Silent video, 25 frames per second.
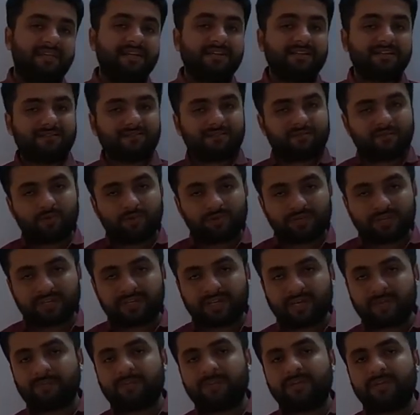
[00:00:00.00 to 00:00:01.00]
that is
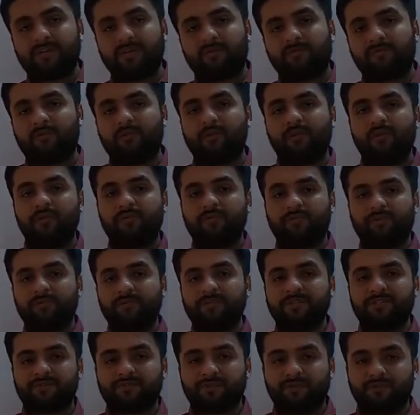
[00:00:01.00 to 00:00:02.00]
total capital of old
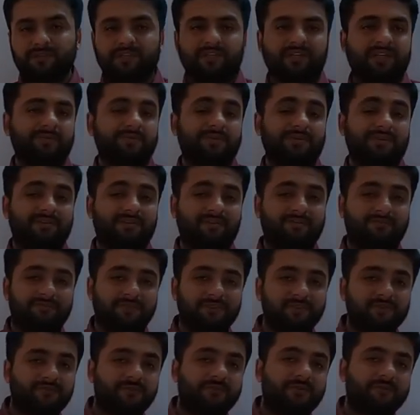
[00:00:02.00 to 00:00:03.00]
firm is total capital of
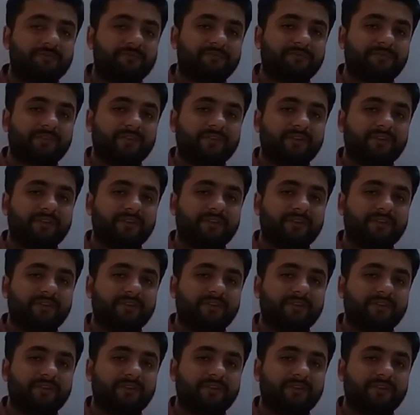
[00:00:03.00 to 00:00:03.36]
new firm,